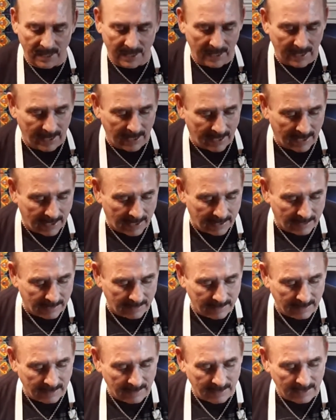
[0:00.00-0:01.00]

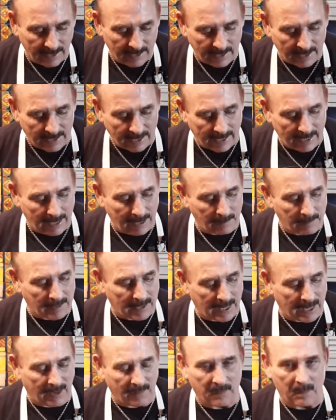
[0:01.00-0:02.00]
And I happened to
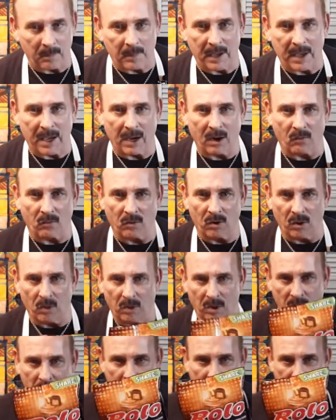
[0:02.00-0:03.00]
have a bag of
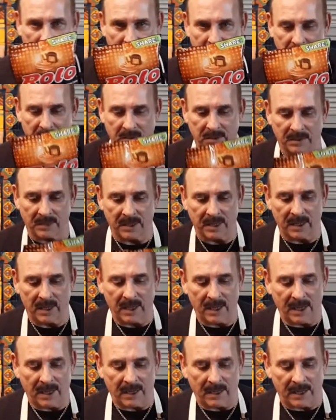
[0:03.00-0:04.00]
Rollos.
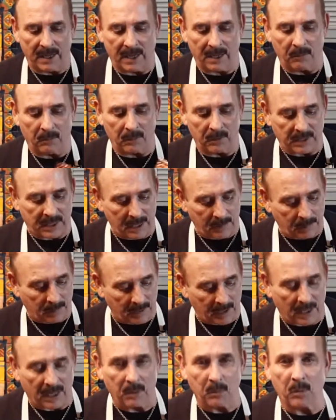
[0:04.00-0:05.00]
Now,
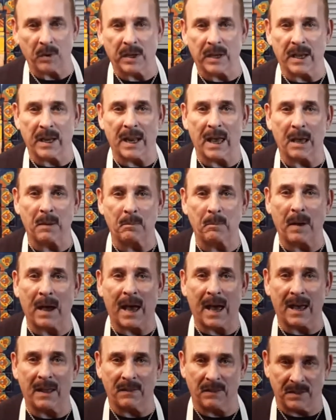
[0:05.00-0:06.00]
typically we cannot
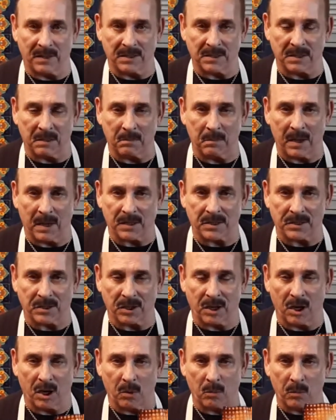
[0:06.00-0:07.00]
buy these in
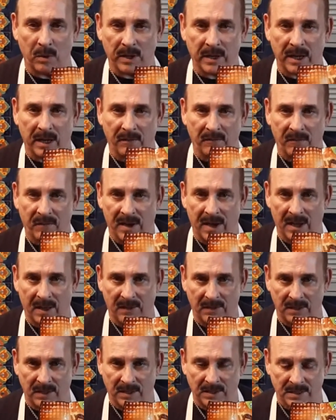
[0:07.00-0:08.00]
Mexico. We can't
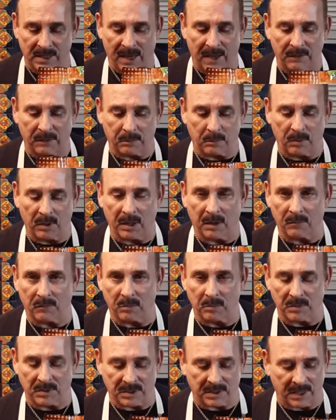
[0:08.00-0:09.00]
find these. I have to bring them
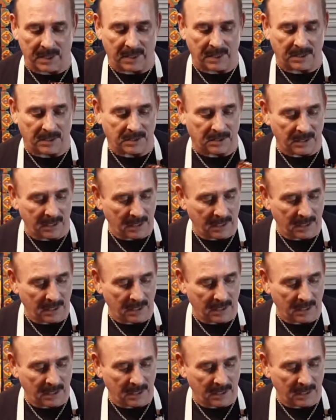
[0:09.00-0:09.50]
from the States.